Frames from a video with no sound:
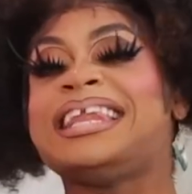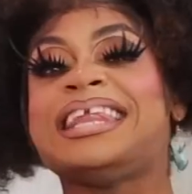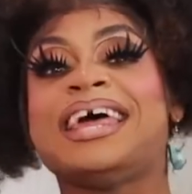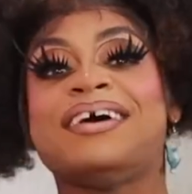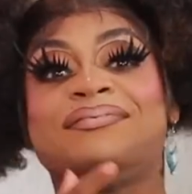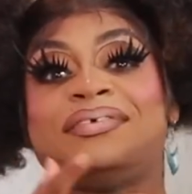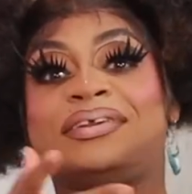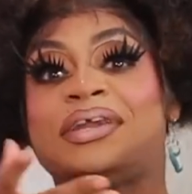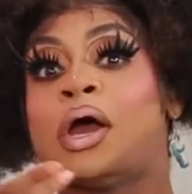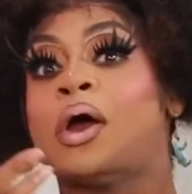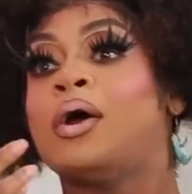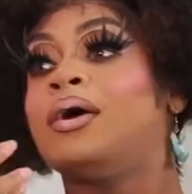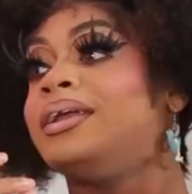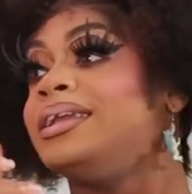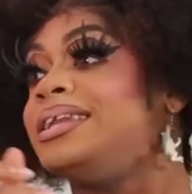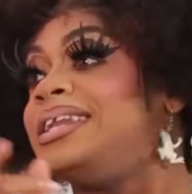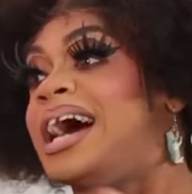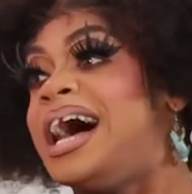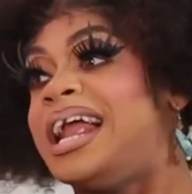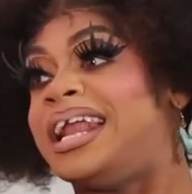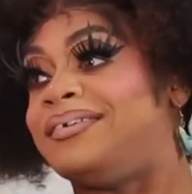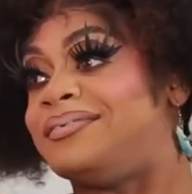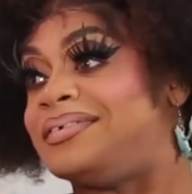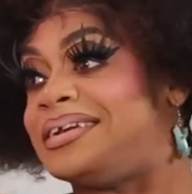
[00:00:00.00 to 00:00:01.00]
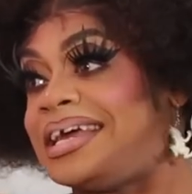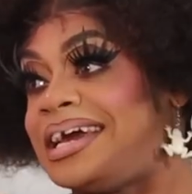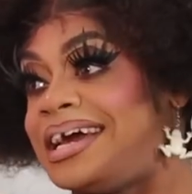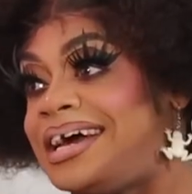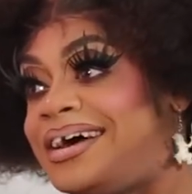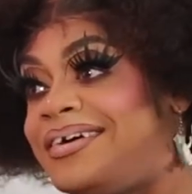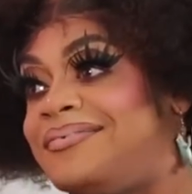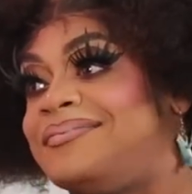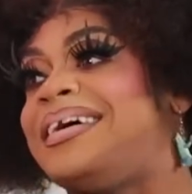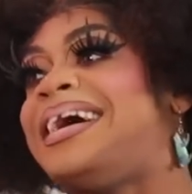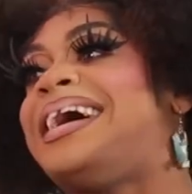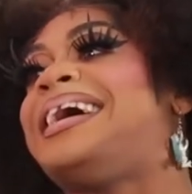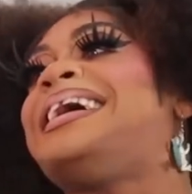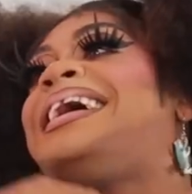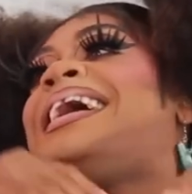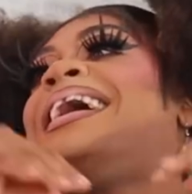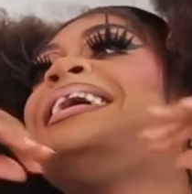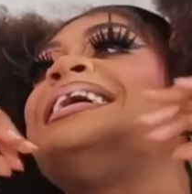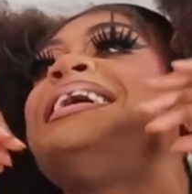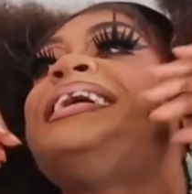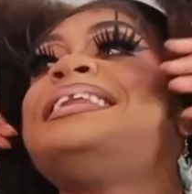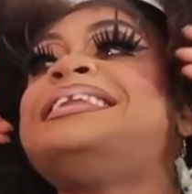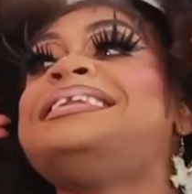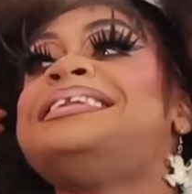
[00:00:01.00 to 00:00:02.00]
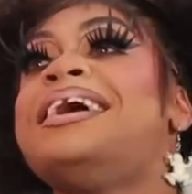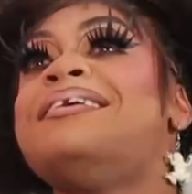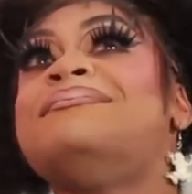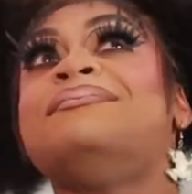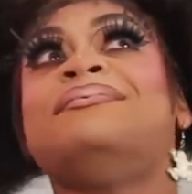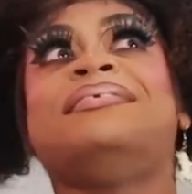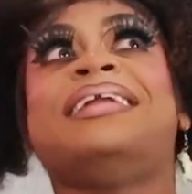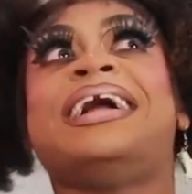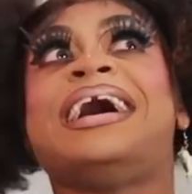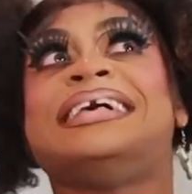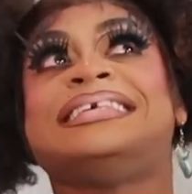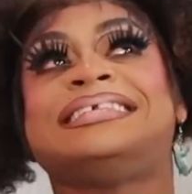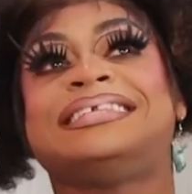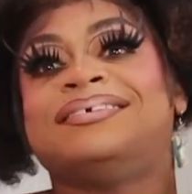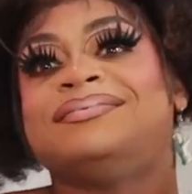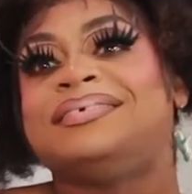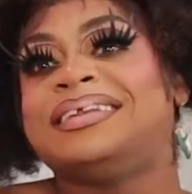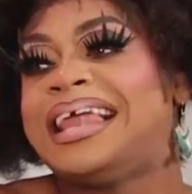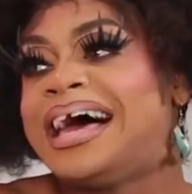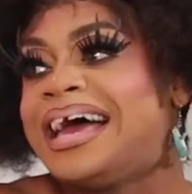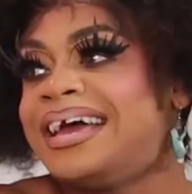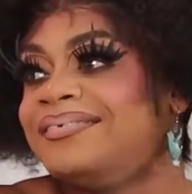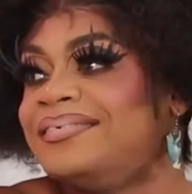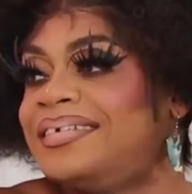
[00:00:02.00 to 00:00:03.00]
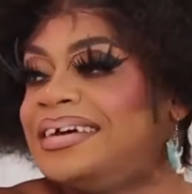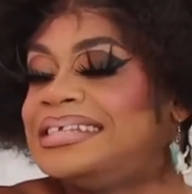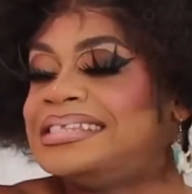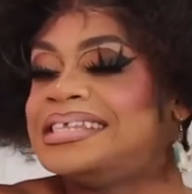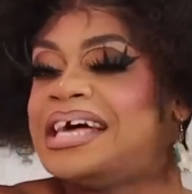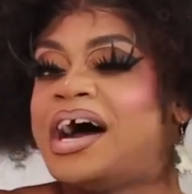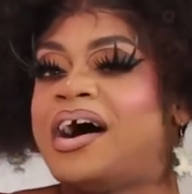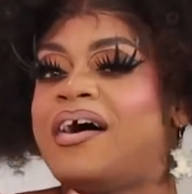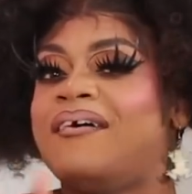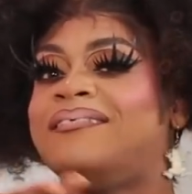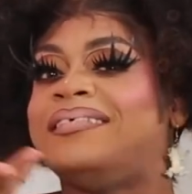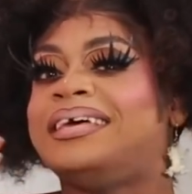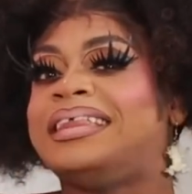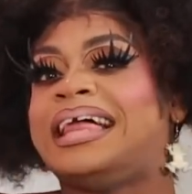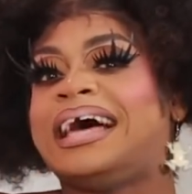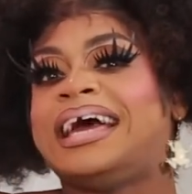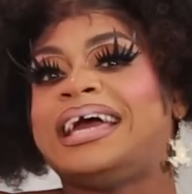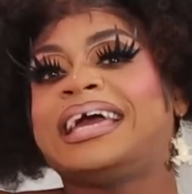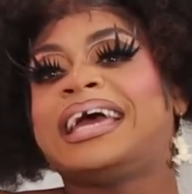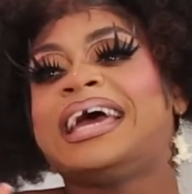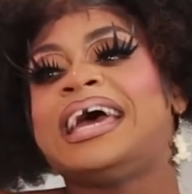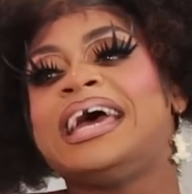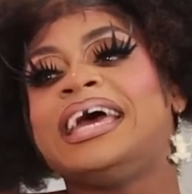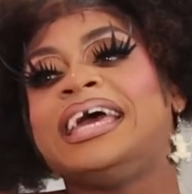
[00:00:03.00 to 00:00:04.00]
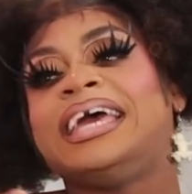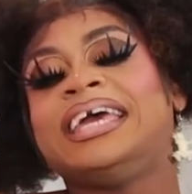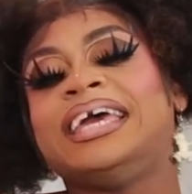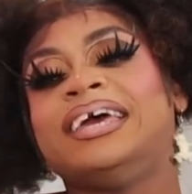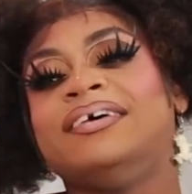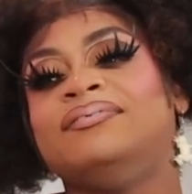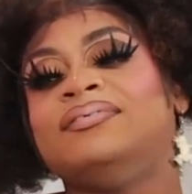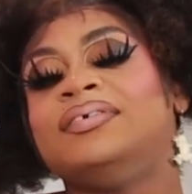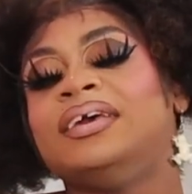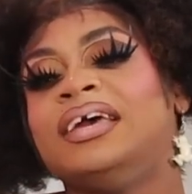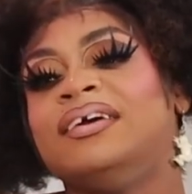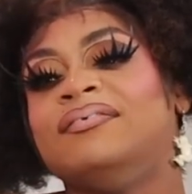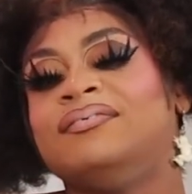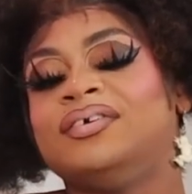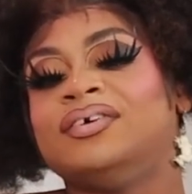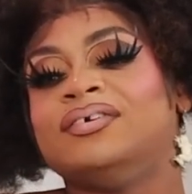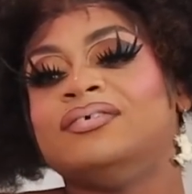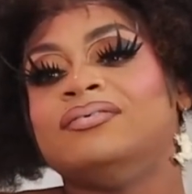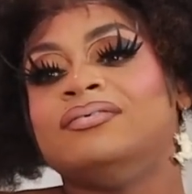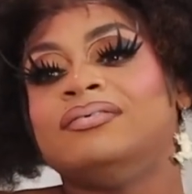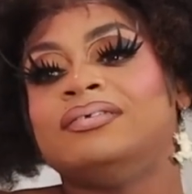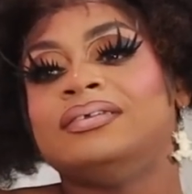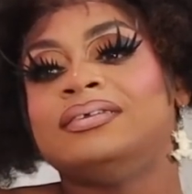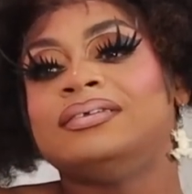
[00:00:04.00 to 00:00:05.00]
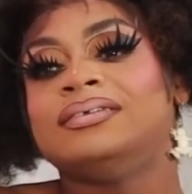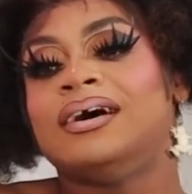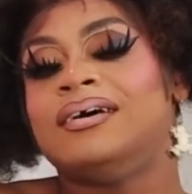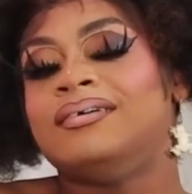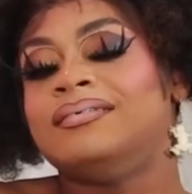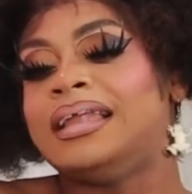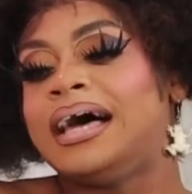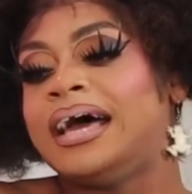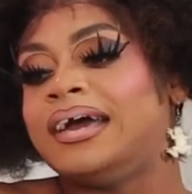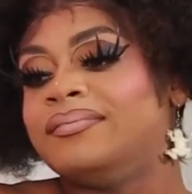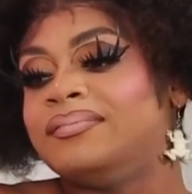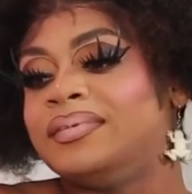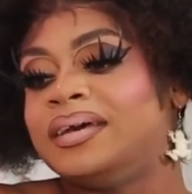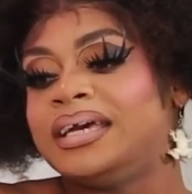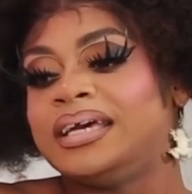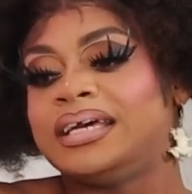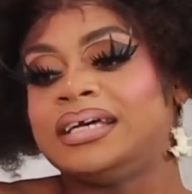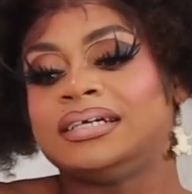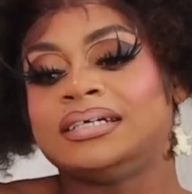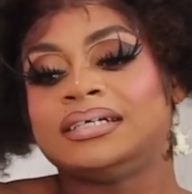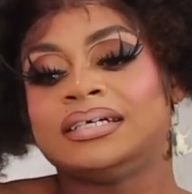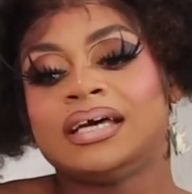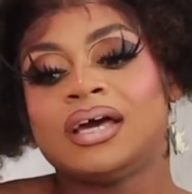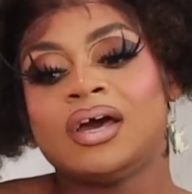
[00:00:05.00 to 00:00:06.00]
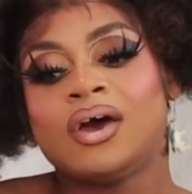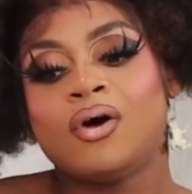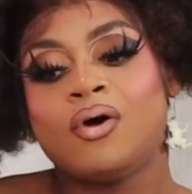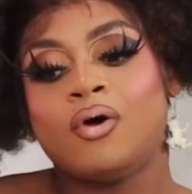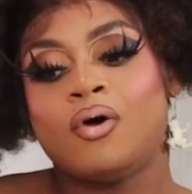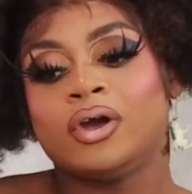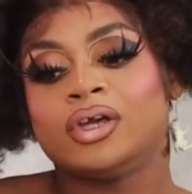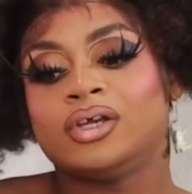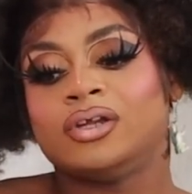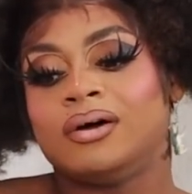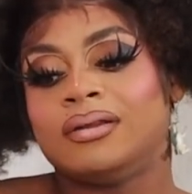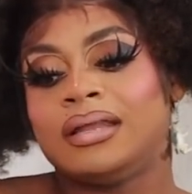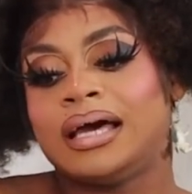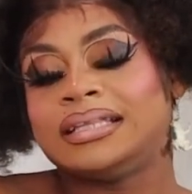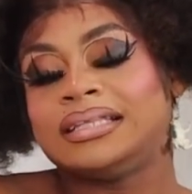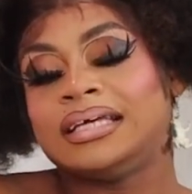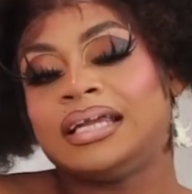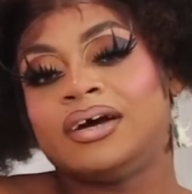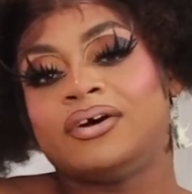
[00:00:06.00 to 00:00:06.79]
never do. Don't even them. Never been asked them to like me. So I'll be like, if you don't like me or you don't like that